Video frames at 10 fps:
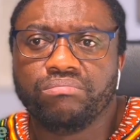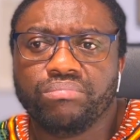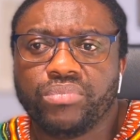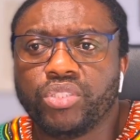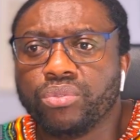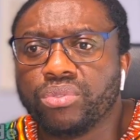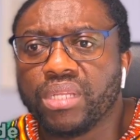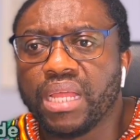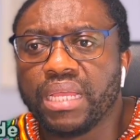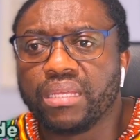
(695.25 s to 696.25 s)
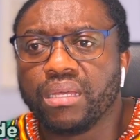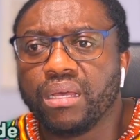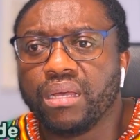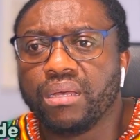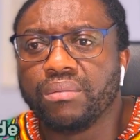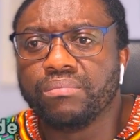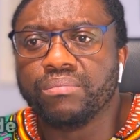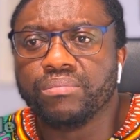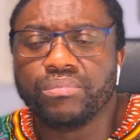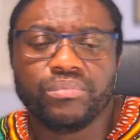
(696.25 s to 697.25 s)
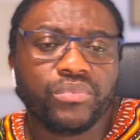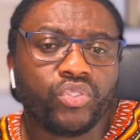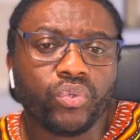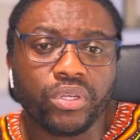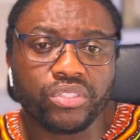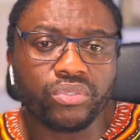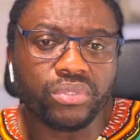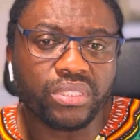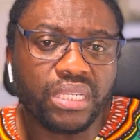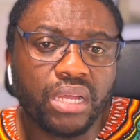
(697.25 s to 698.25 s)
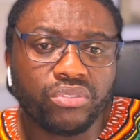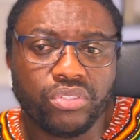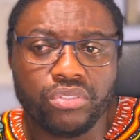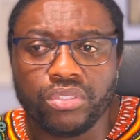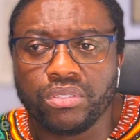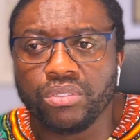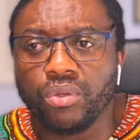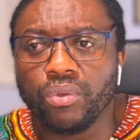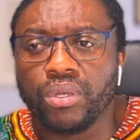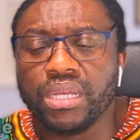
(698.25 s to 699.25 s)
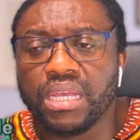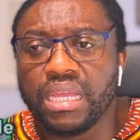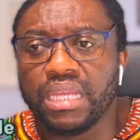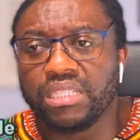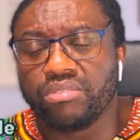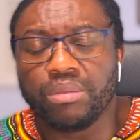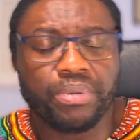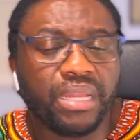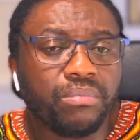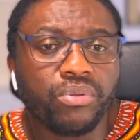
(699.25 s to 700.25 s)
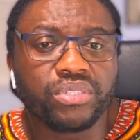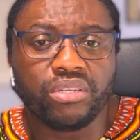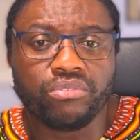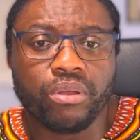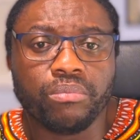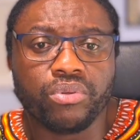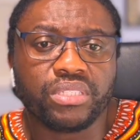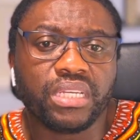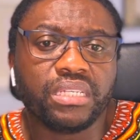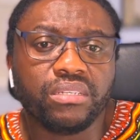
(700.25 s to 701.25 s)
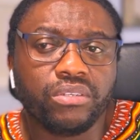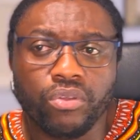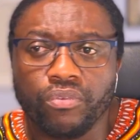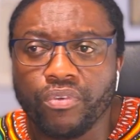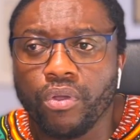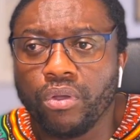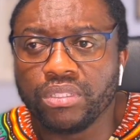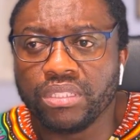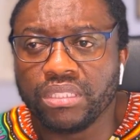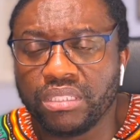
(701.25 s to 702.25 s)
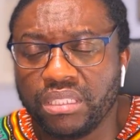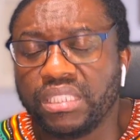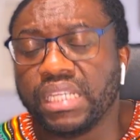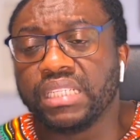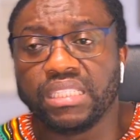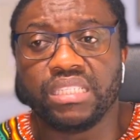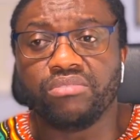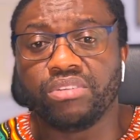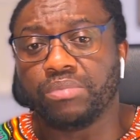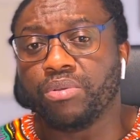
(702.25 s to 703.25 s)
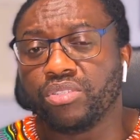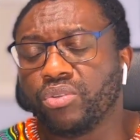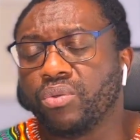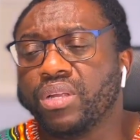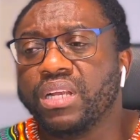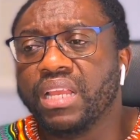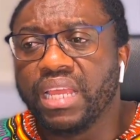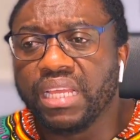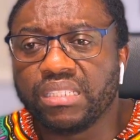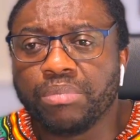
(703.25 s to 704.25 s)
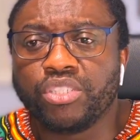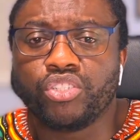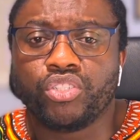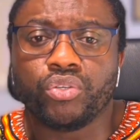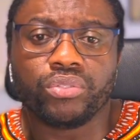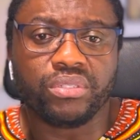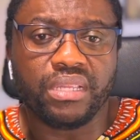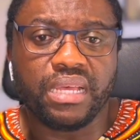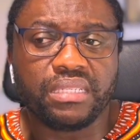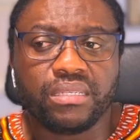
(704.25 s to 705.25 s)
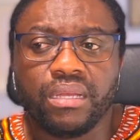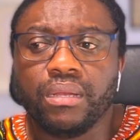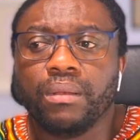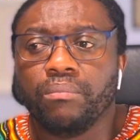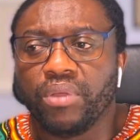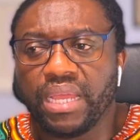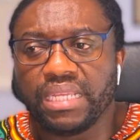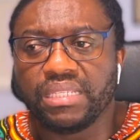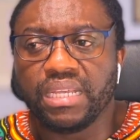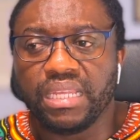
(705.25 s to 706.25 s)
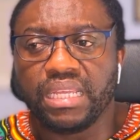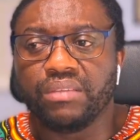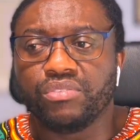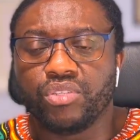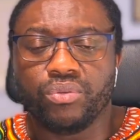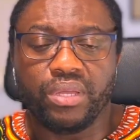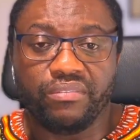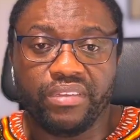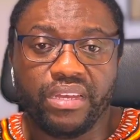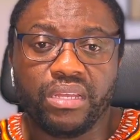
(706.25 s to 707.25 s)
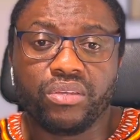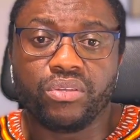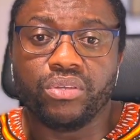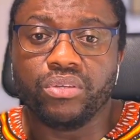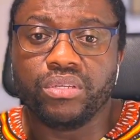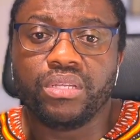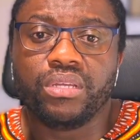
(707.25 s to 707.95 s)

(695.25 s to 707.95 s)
tools like SOAR tools, and how to use integrate playbooks and runbooks, and for decent incident response. So it's a bit short on that, but like I said, it gives you a very good